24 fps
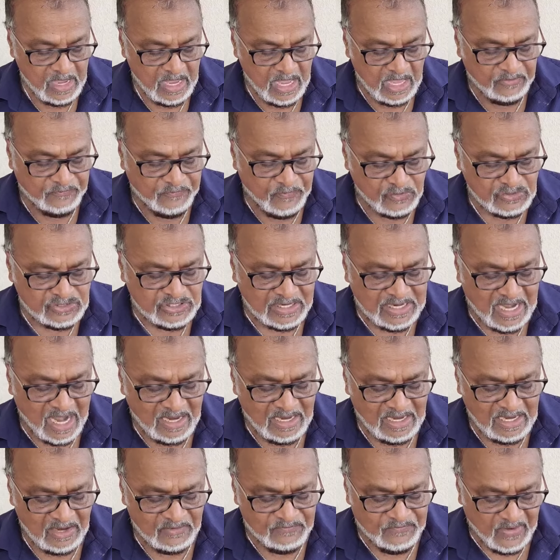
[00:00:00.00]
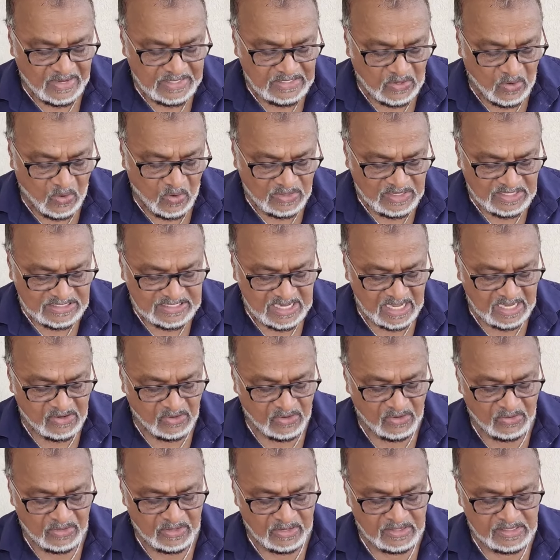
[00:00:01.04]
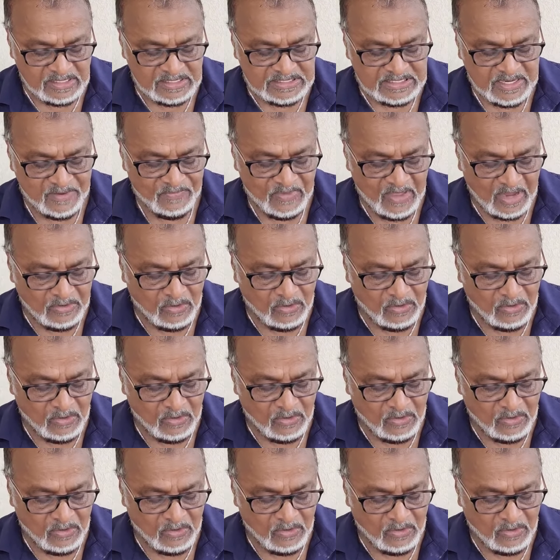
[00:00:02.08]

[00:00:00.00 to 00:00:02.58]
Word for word: in future, kindly invite all the stakeholders